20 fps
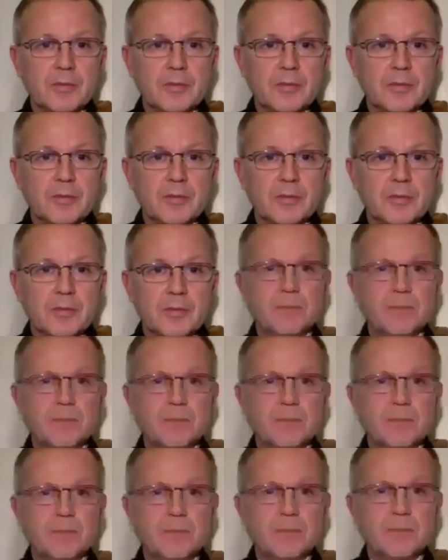in
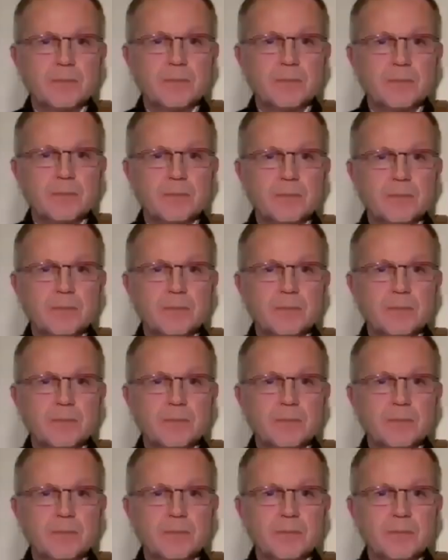us,
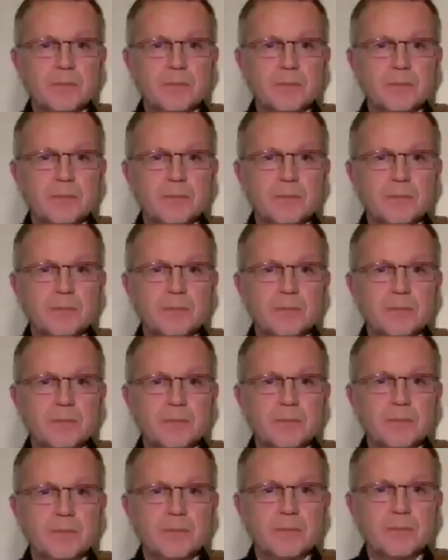iron and,
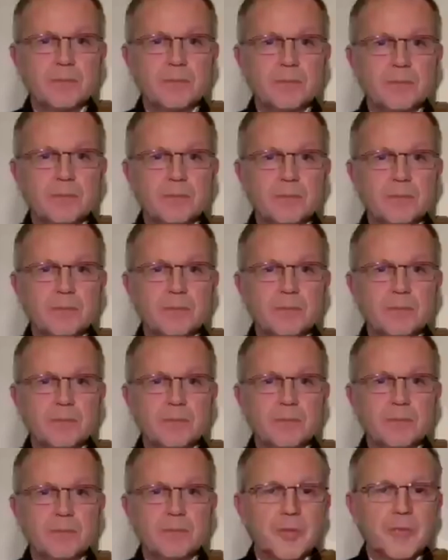and
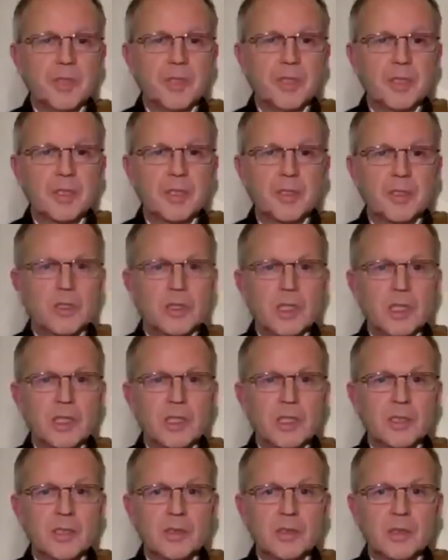all kinds of
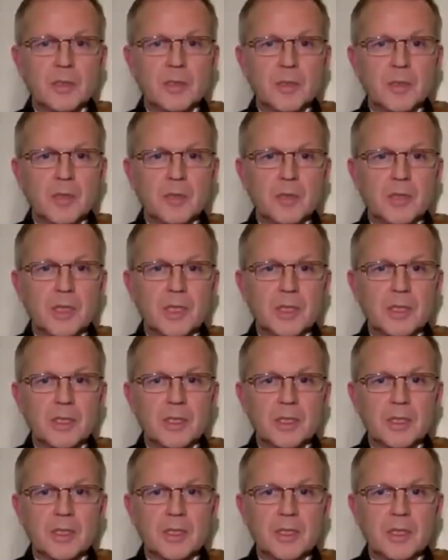minerals, just like the
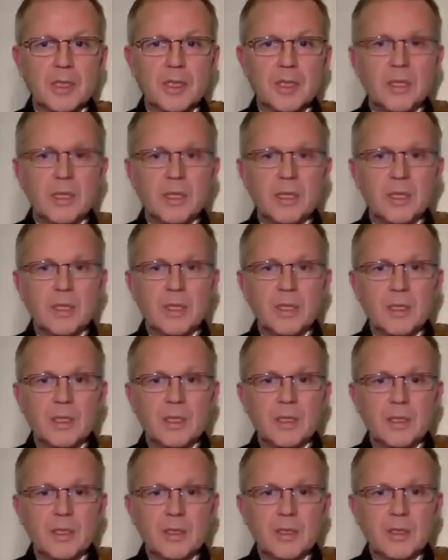mountains.
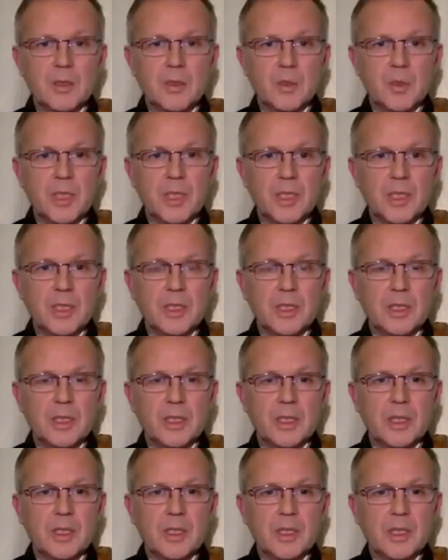So we
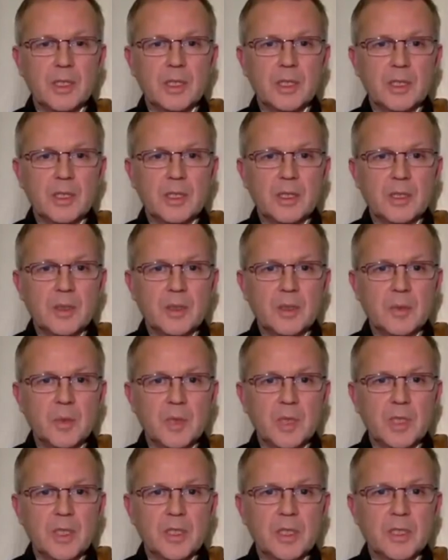we
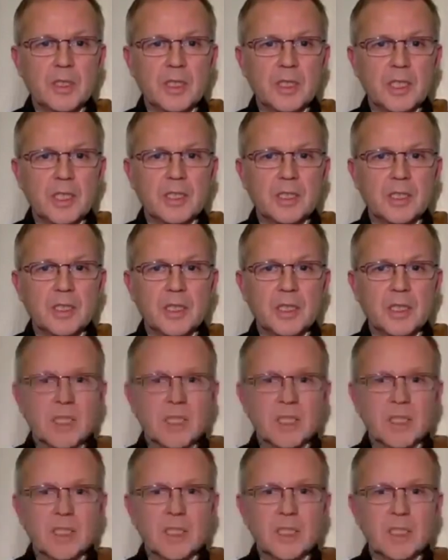cannot ex-
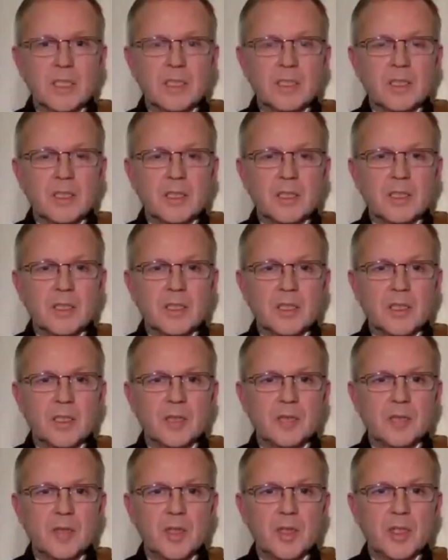exist in a
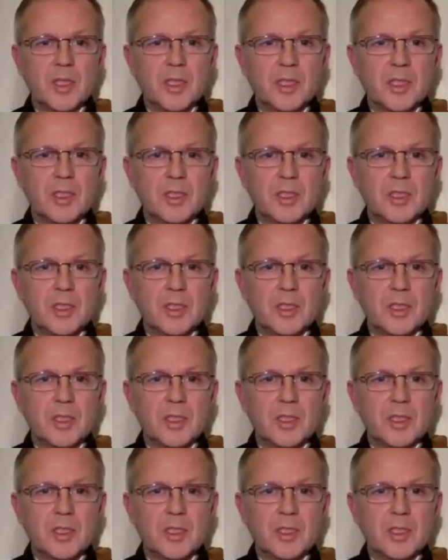void.